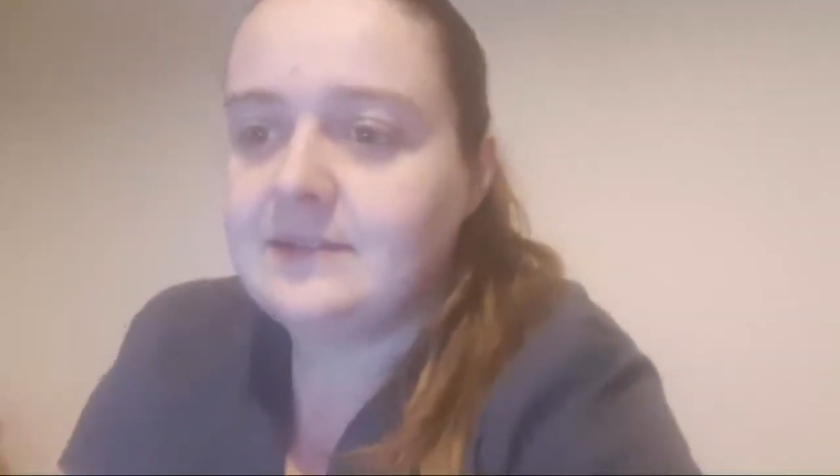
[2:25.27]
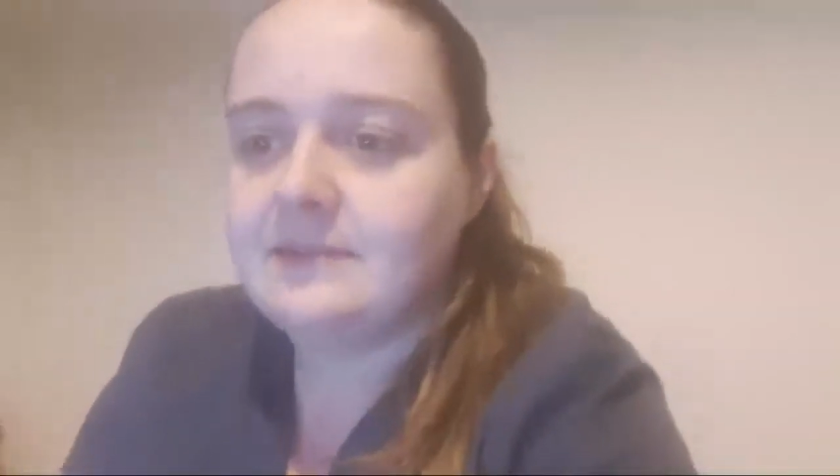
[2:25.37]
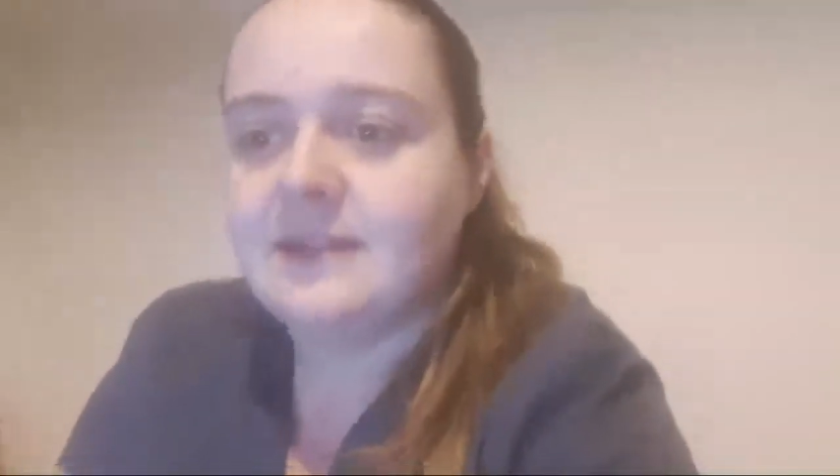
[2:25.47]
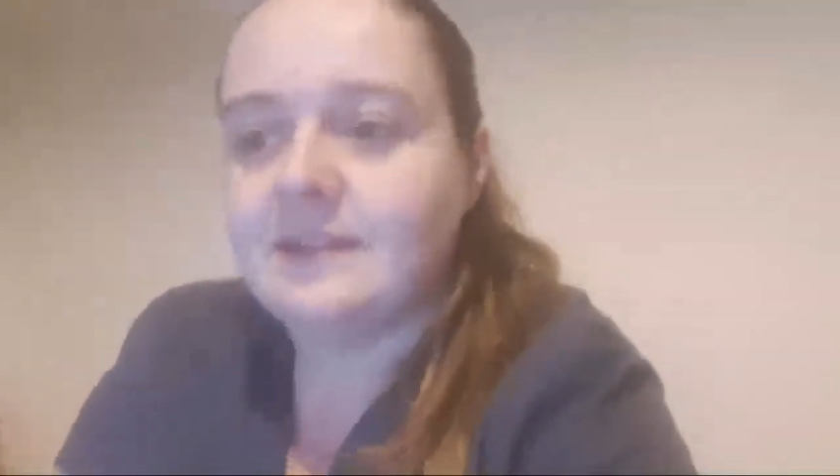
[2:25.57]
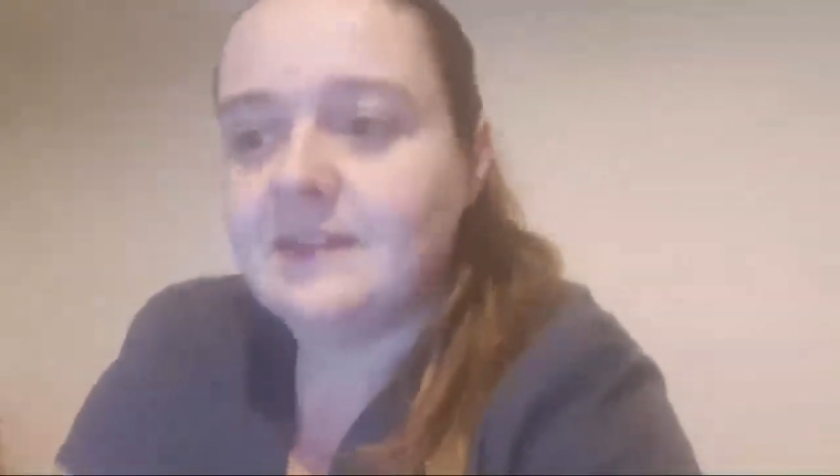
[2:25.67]

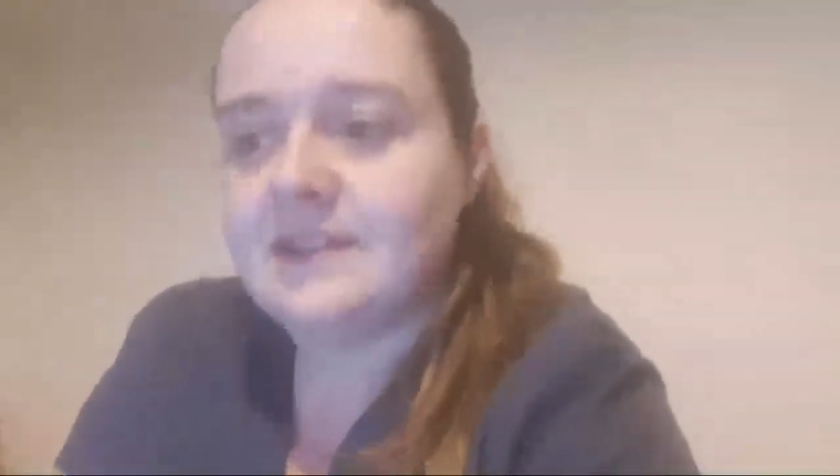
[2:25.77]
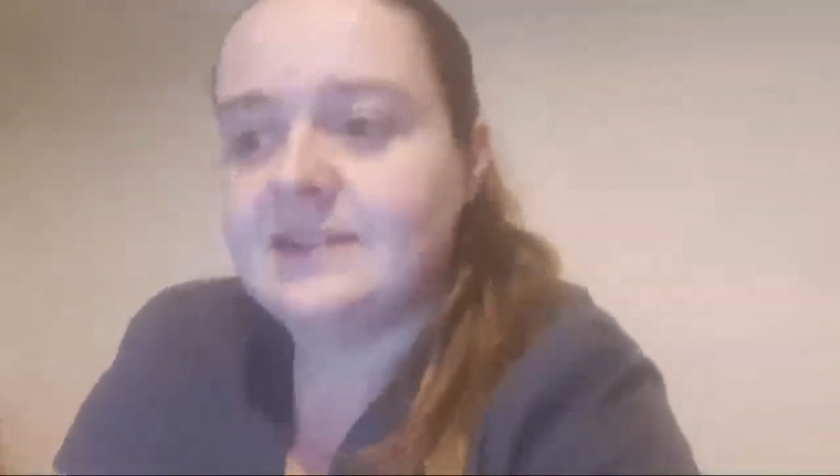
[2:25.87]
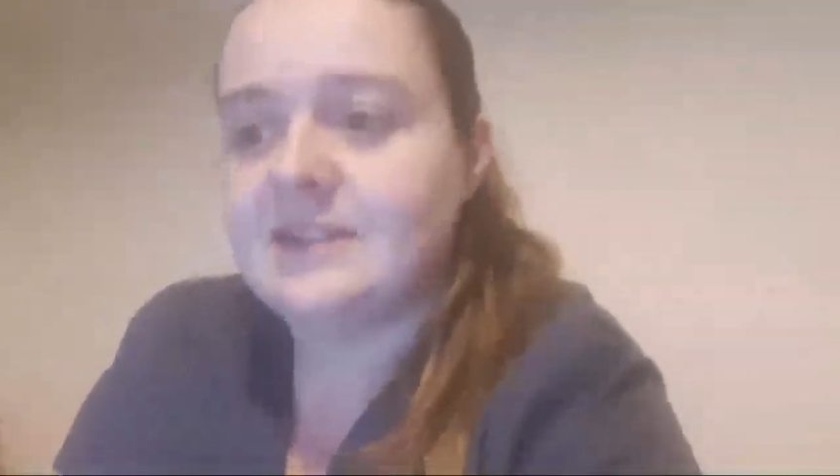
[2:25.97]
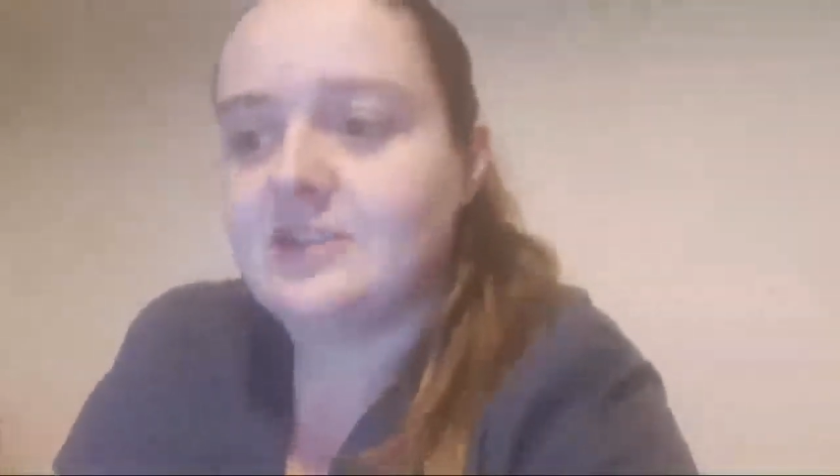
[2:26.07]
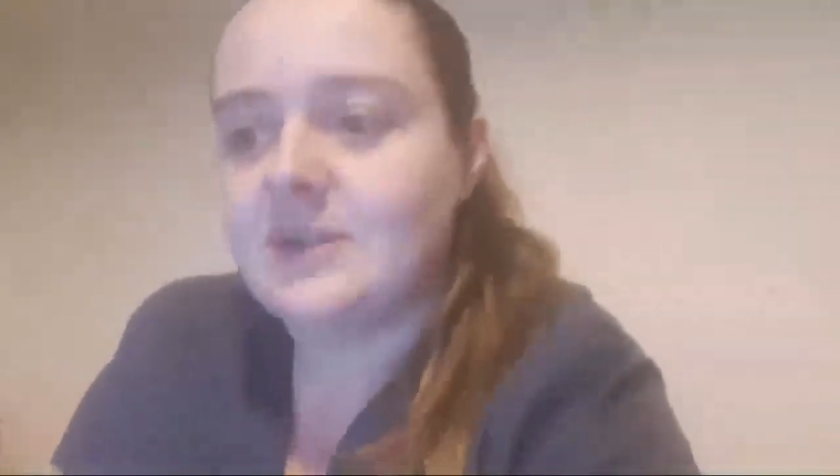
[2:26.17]
in this
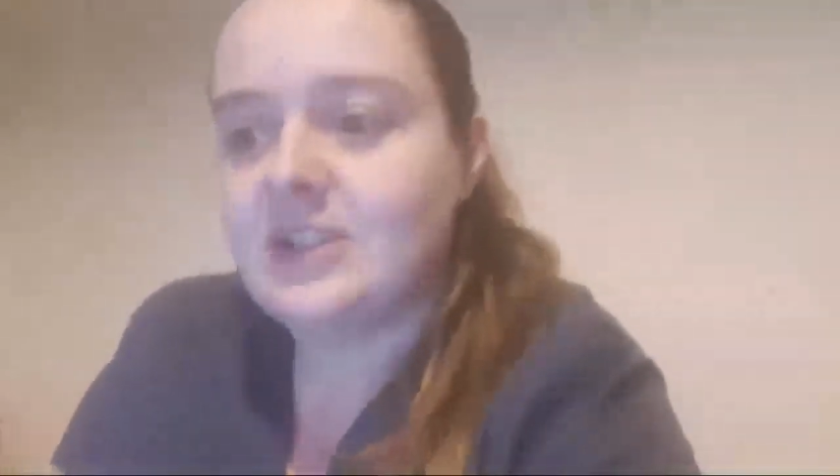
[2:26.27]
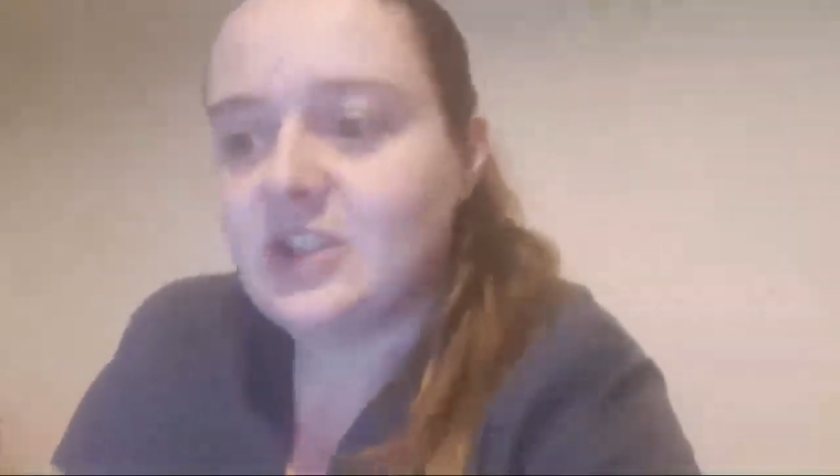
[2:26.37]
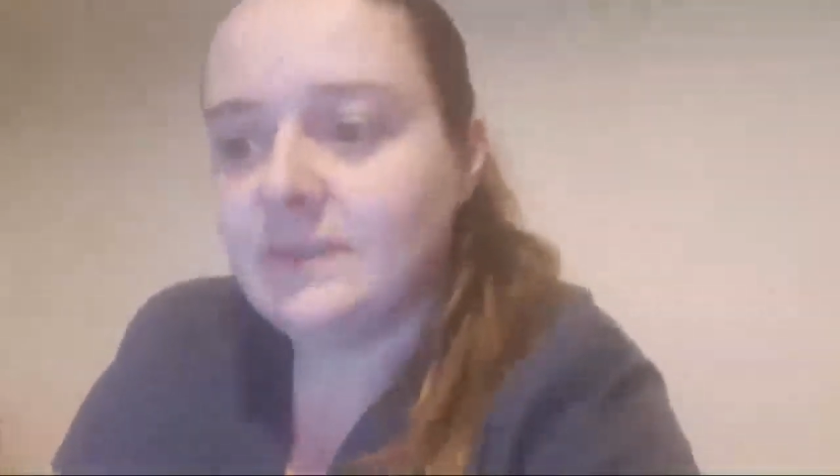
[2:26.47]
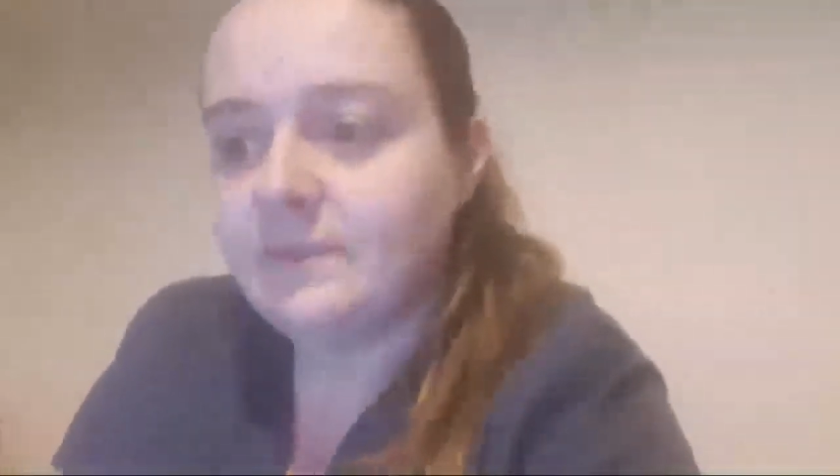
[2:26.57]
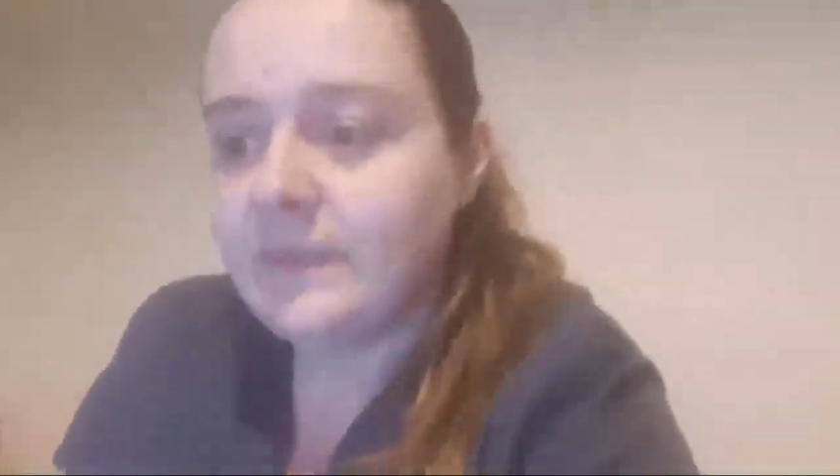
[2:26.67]
situation.